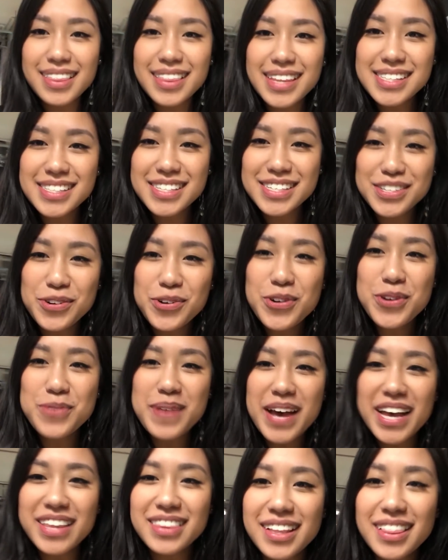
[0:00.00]
Let's talk
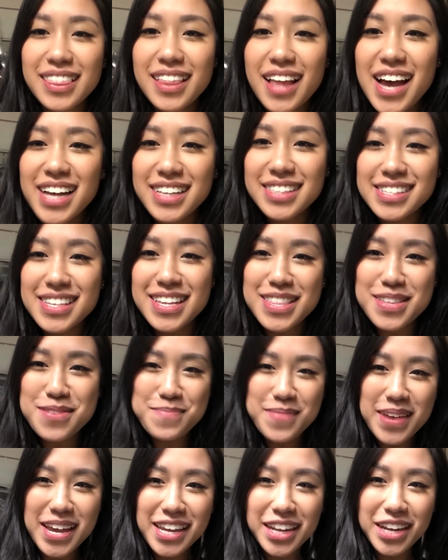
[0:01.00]
about the lights in the
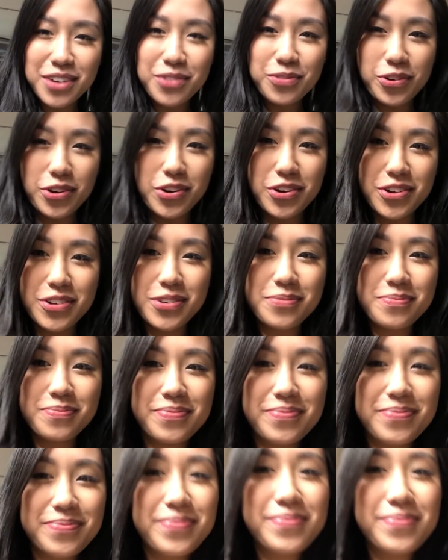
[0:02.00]
meeting room.